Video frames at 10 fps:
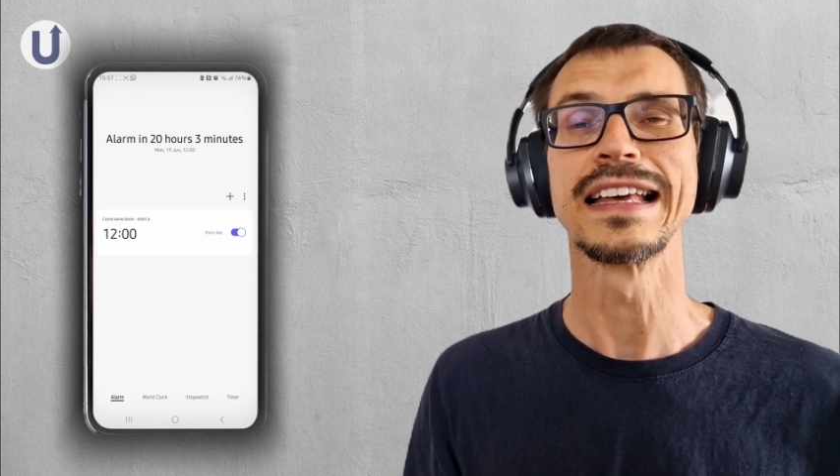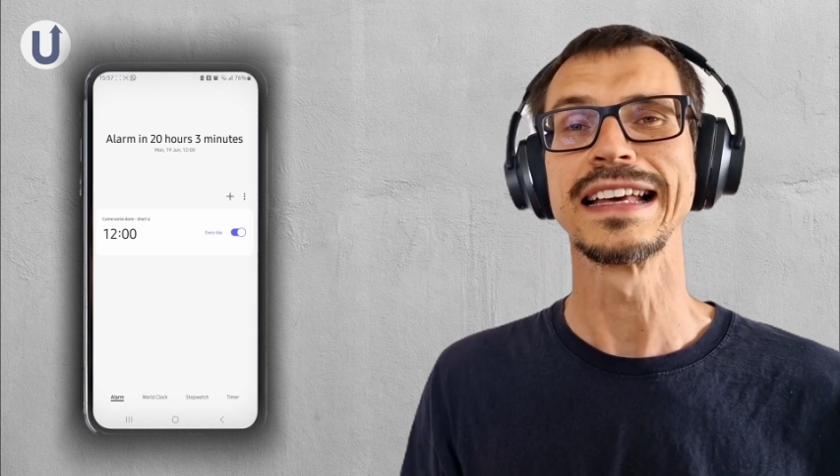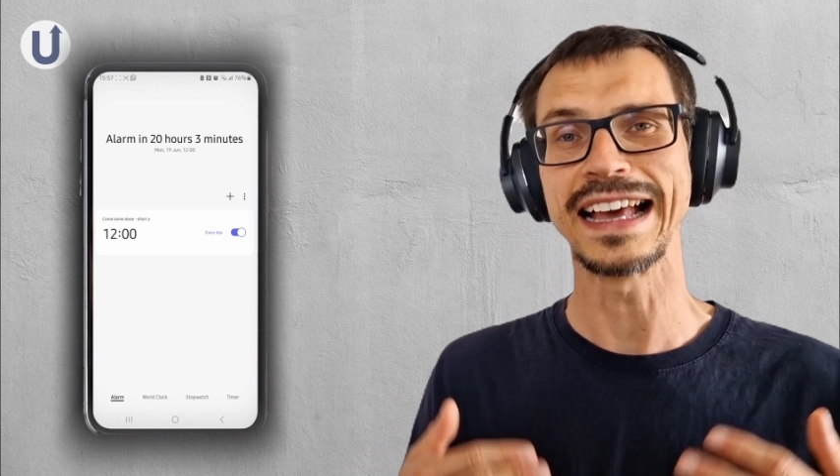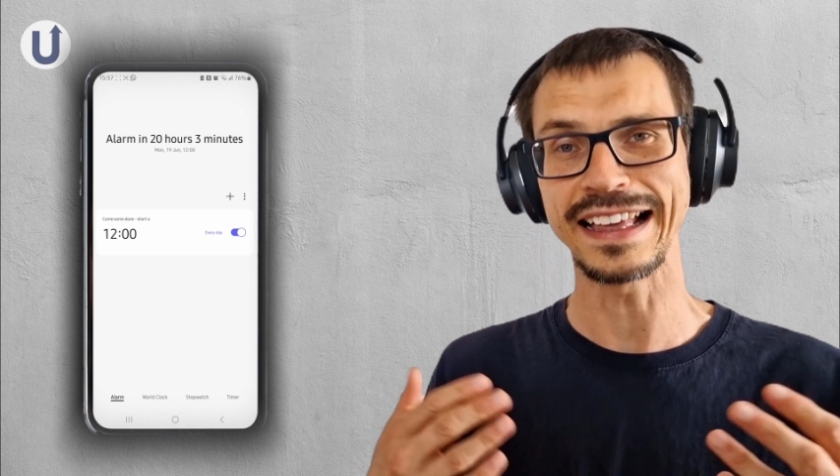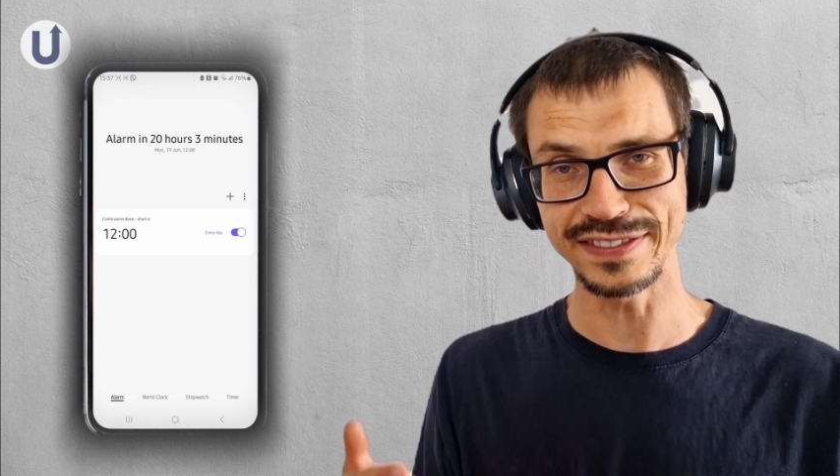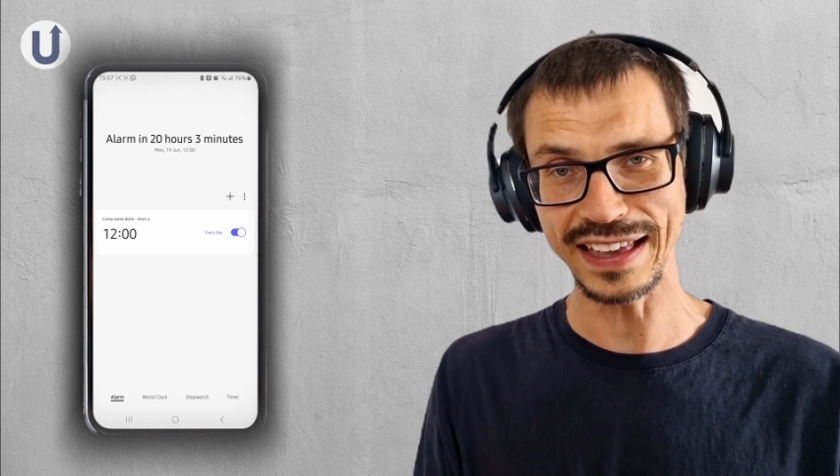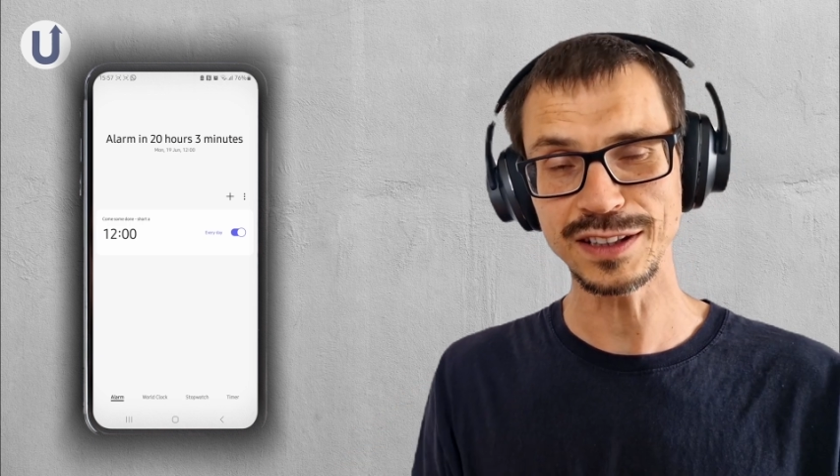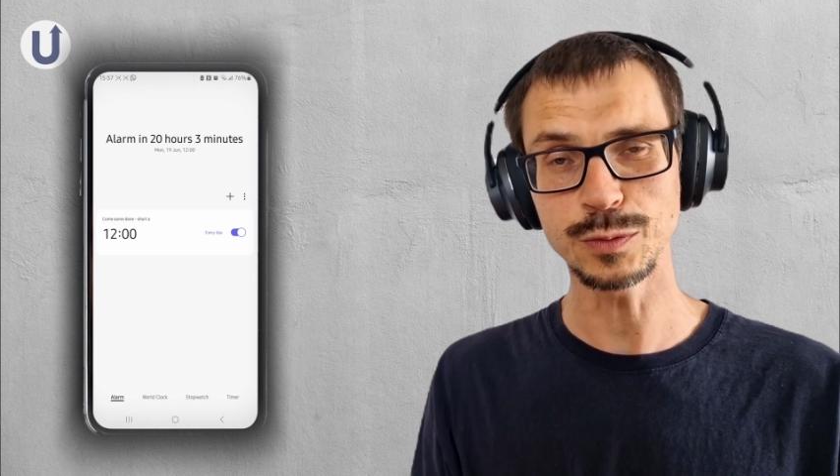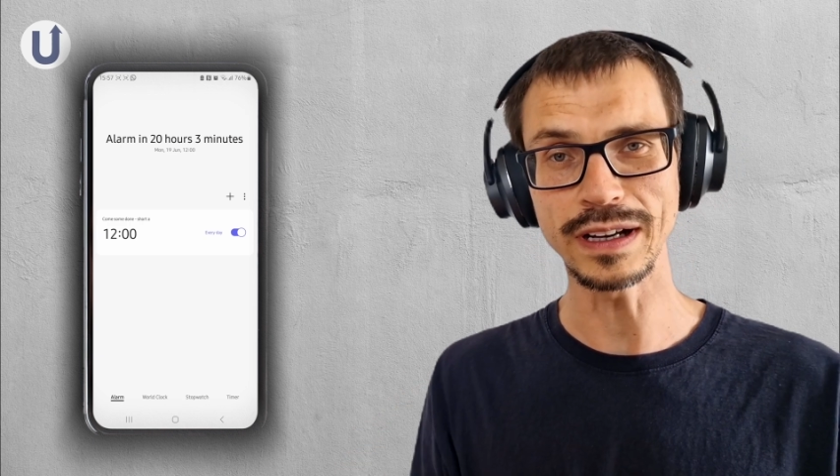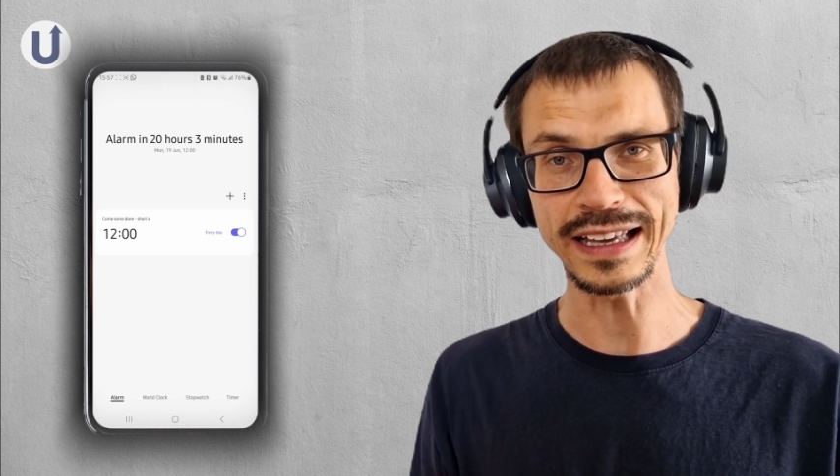and that
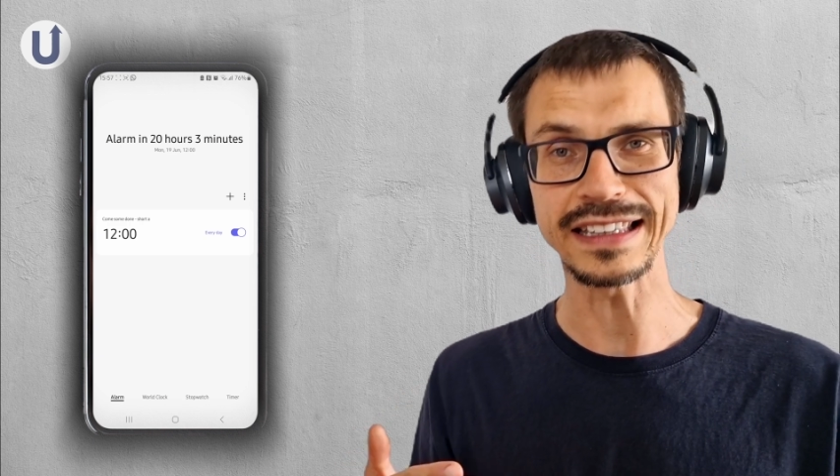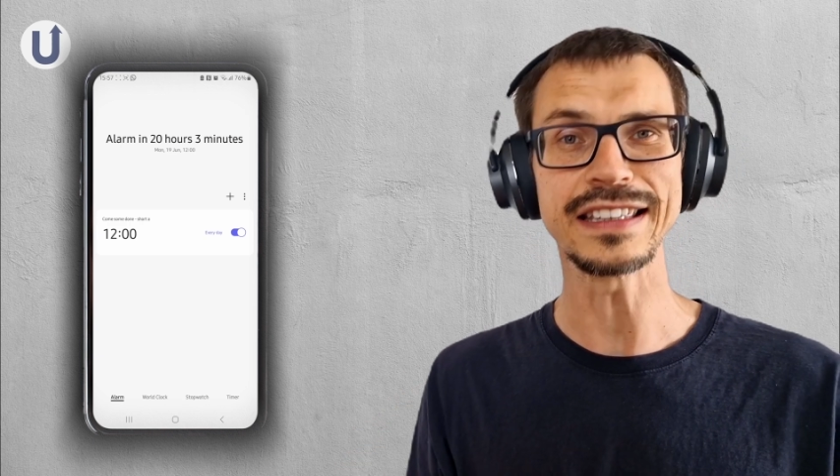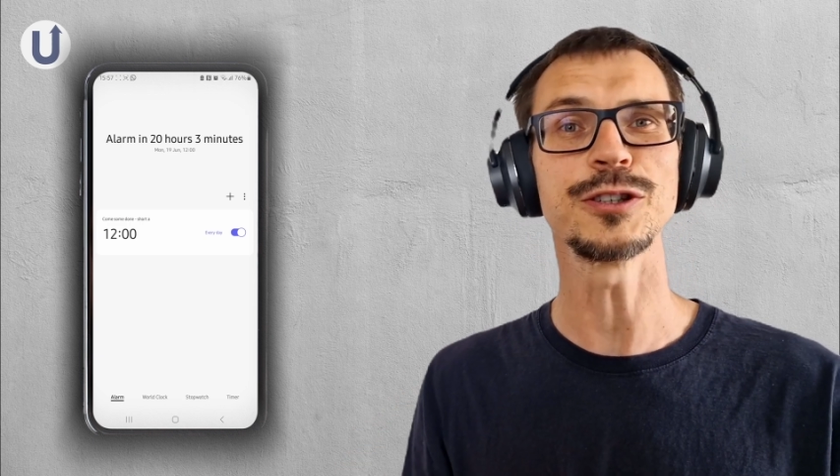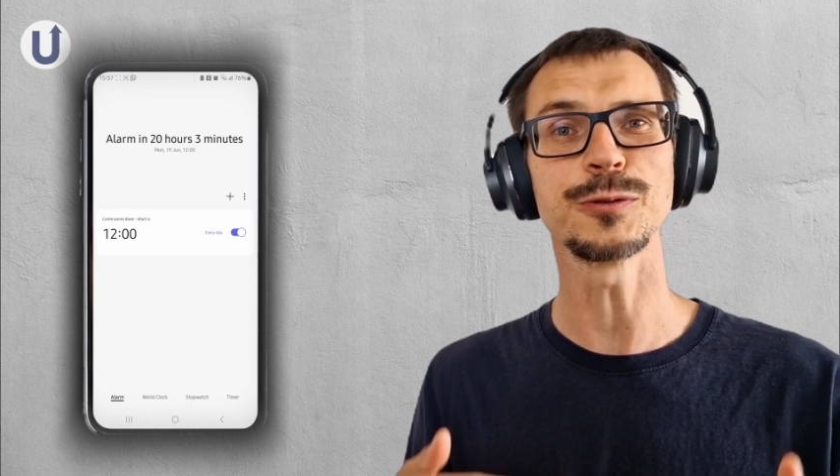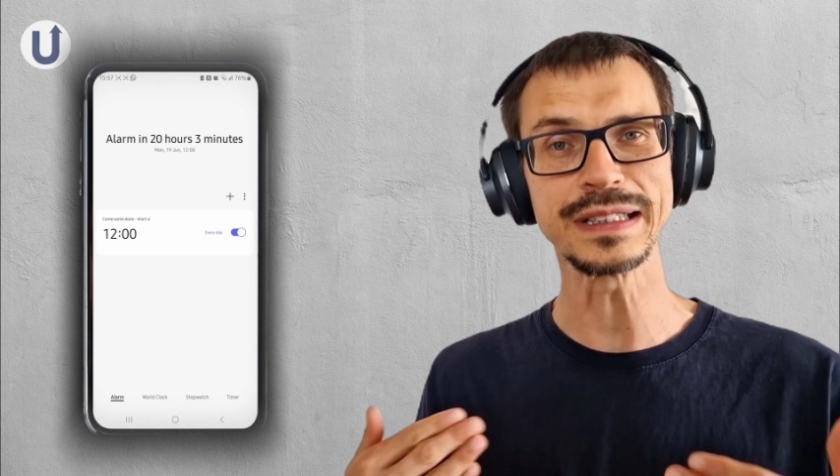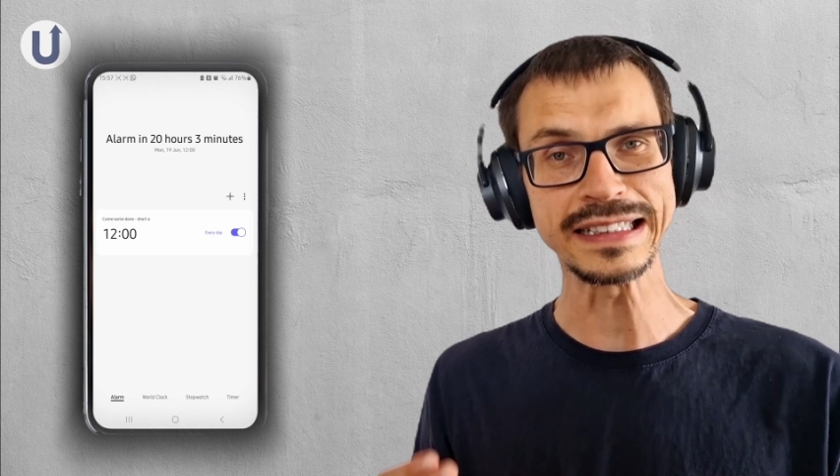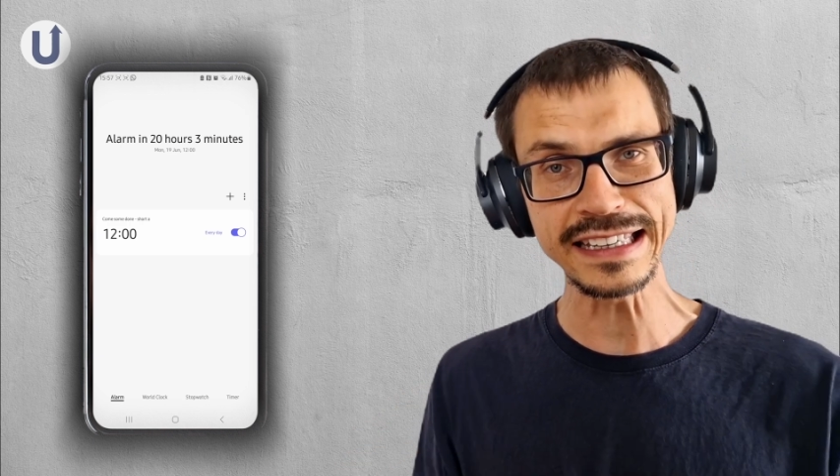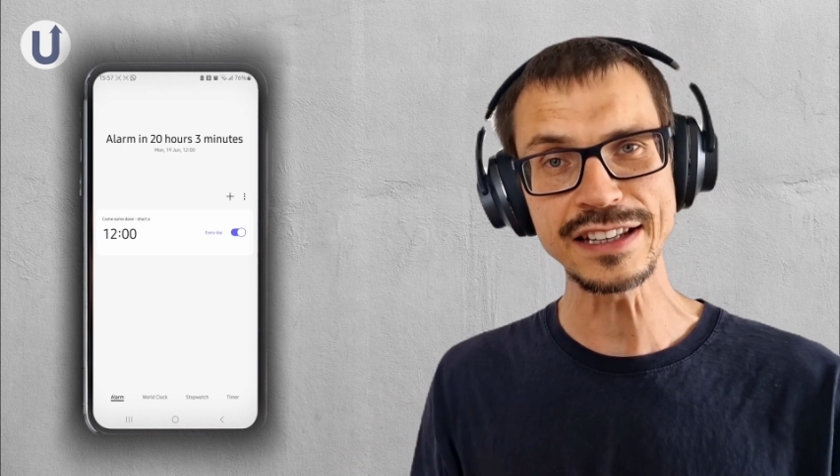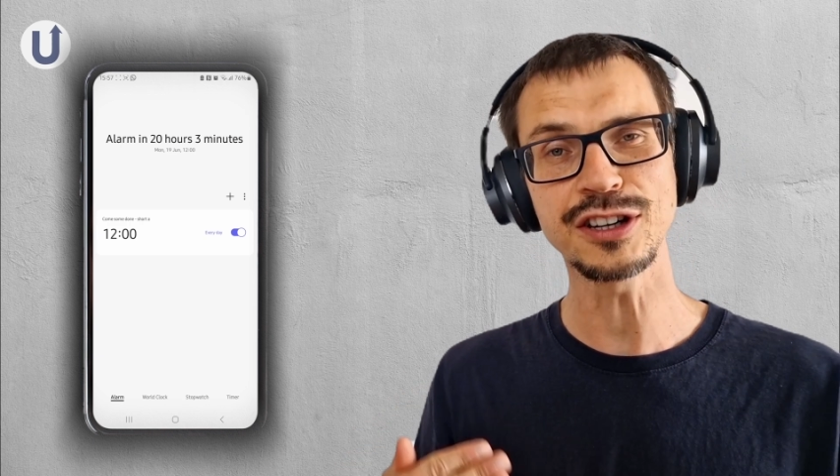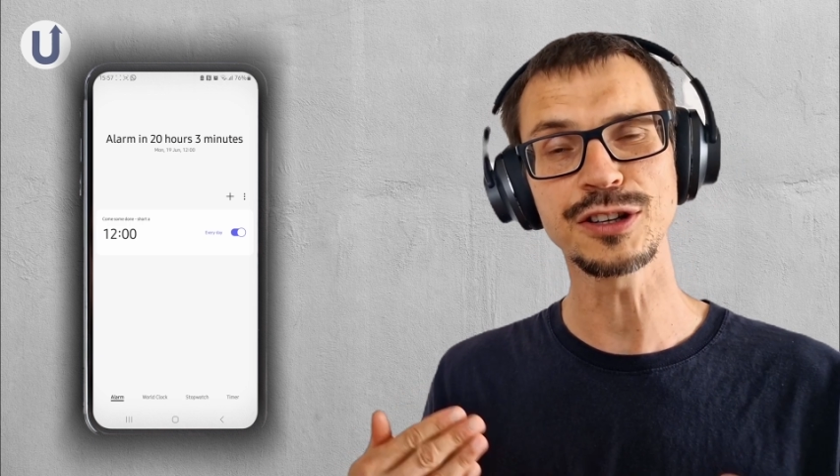way you'll be
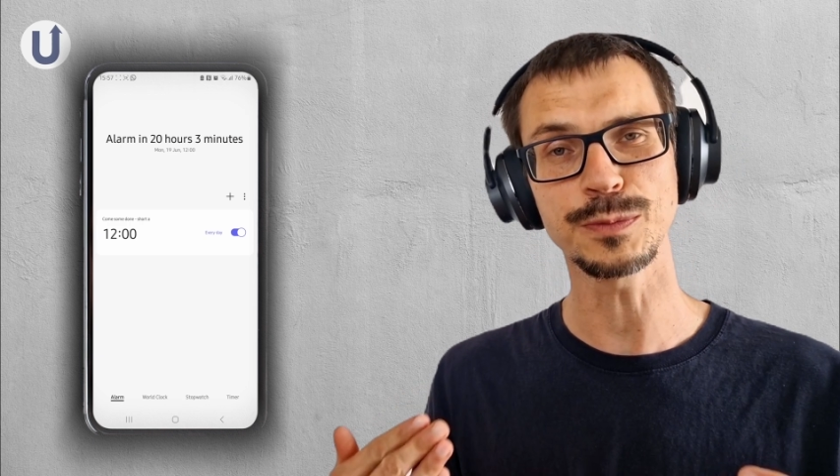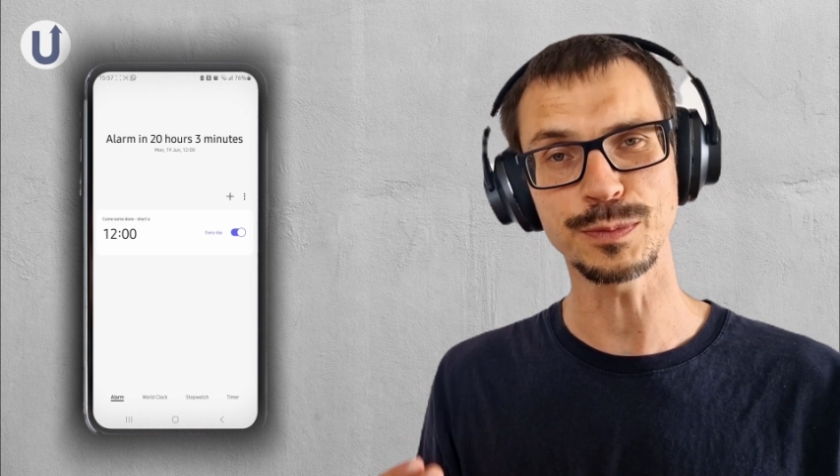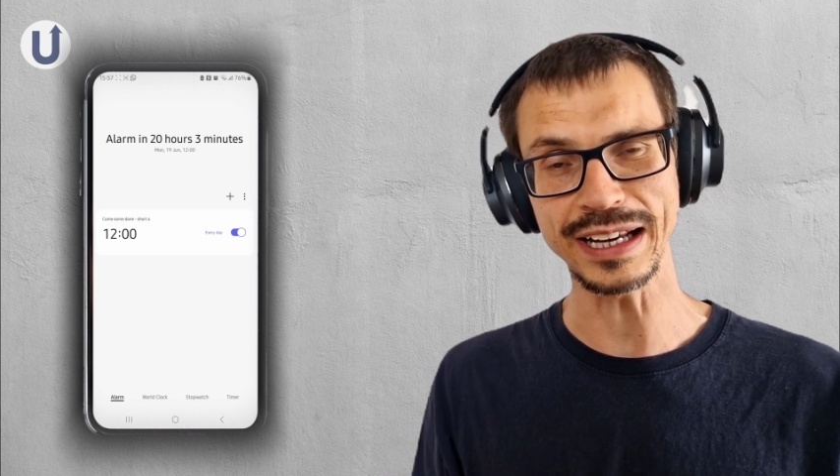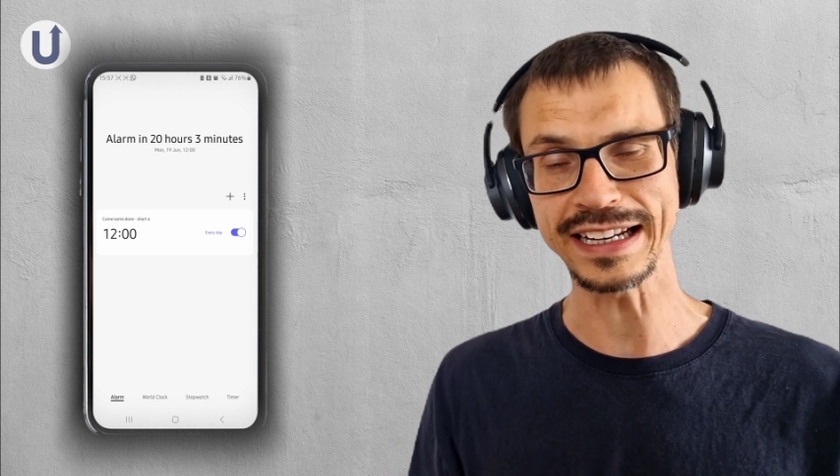teaching your brain